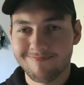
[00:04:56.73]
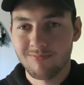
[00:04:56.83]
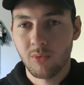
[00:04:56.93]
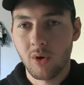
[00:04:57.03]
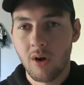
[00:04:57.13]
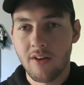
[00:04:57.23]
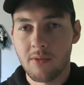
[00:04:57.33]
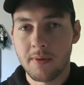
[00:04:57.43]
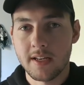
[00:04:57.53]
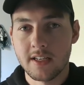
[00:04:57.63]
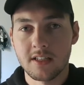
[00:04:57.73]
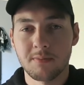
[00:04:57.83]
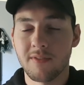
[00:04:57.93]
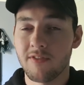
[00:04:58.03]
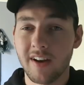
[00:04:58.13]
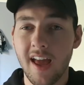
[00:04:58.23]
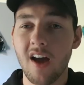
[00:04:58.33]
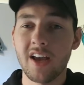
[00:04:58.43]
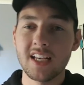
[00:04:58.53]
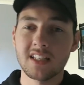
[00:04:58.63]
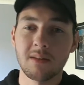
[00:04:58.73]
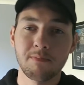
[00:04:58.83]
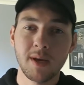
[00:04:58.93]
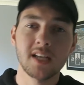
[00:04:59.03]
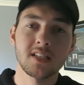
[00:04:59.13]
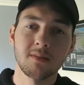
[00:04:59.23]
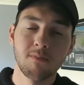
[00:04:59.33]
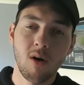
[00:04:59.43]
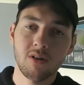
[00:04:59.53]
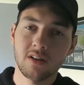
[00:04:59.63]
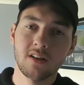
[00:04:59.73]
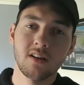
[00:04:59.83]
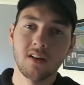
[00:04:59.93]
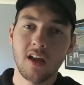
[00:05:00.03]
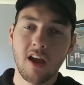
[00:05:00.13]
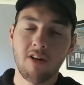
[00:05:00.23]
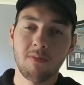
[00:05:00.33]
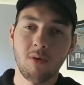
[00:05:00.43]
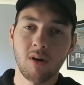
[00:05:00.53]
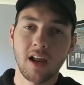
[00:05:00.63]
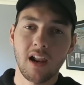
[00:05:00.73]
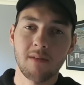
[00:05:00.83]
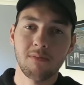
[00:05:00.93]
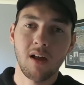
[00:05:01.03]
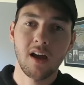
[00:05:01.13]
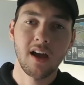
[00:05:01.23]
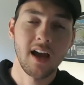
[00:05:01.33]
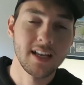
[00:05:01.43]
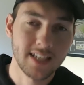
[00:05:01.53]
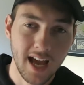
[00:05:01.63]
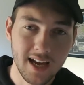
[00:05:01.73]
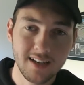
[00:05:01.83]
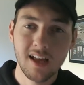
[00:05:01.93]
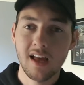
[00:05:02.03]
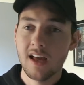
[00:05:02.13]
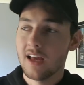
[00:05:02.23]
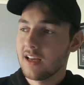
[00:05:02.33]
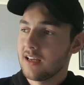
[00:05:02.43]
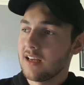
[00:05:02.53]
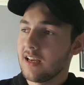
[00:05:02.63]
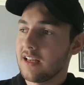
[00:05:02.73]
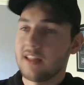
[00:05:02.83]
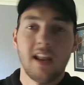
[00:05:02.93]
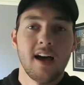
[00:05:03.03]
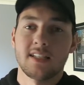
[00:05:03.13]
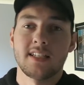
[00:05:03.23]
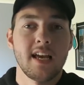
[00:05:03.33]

We will have opinions. But for now, he is the best modern era Port Adelaide player has had in the last